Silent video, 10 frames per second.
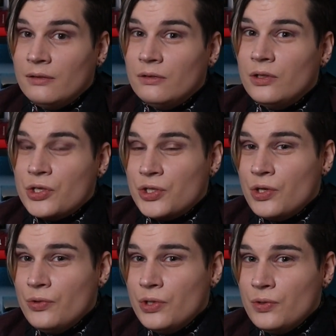the
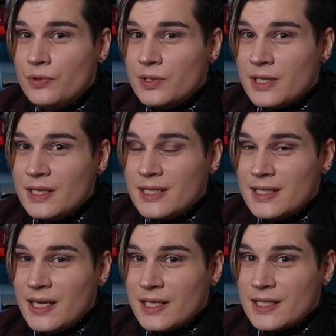show uses
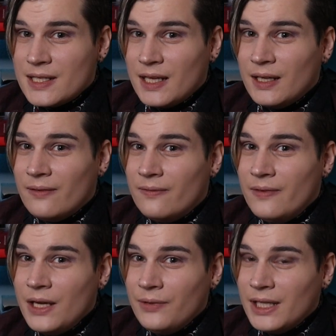sets that are
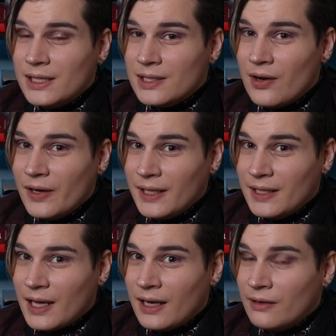very
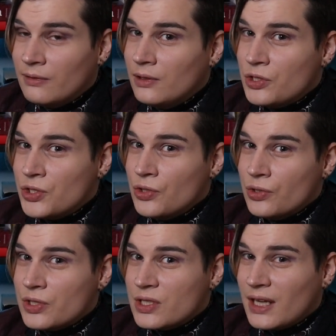tight and the
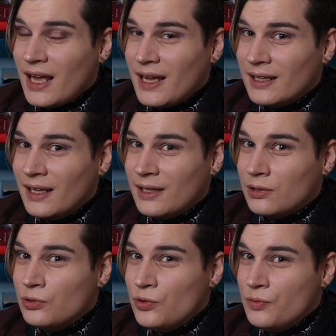shots can't get
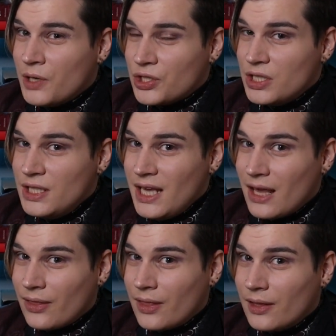too much
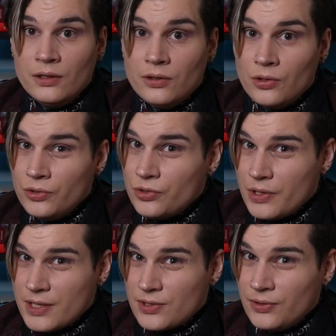depth. In
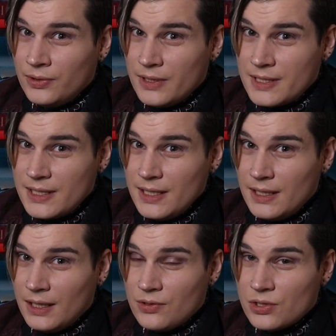contrast, on the
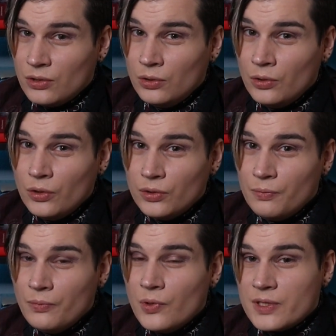sea, there's a lot
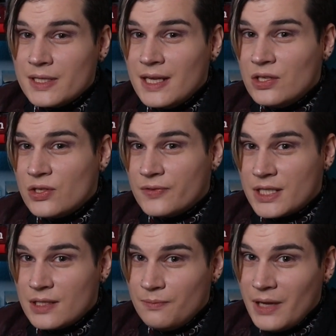more sense of
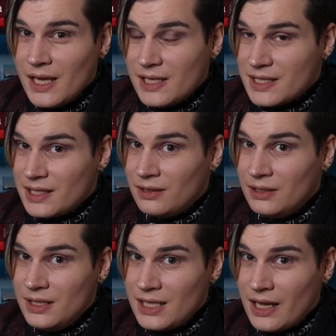space
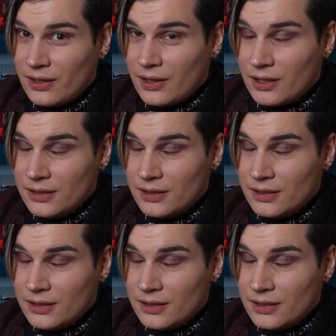and depth.